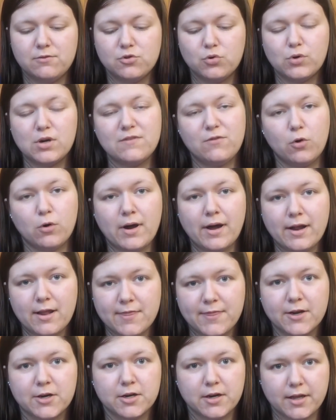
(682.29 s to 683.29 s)
24 out
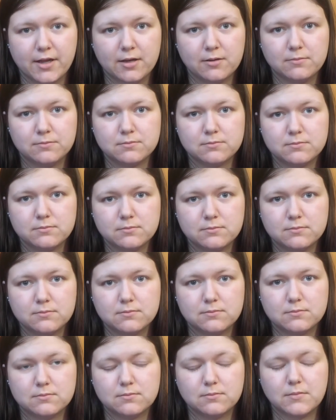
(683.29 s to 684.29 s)
of 30.
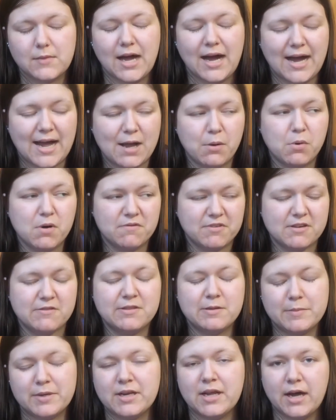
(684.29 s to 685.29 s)
I would have
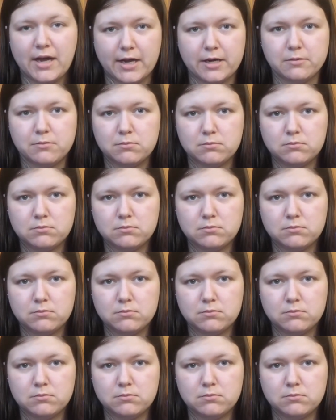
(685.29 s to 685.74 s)
given them a 9.